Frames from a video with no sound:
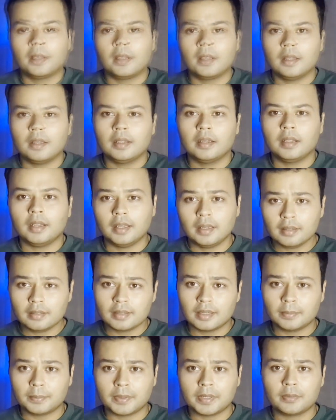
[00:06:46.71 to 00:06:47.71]
In a separate
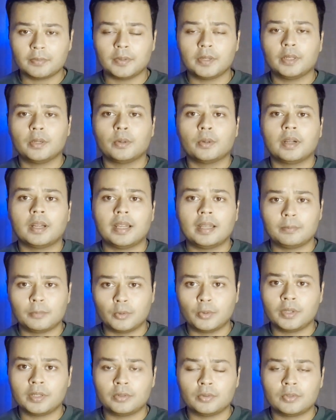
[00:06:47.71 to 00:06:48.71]
video, I'm going to
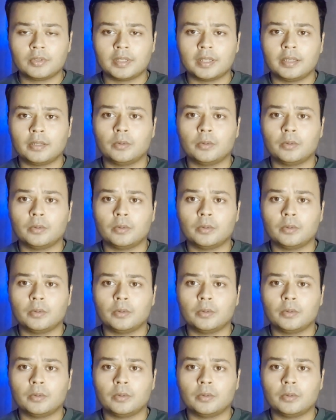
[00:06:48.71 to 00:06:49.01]
tell you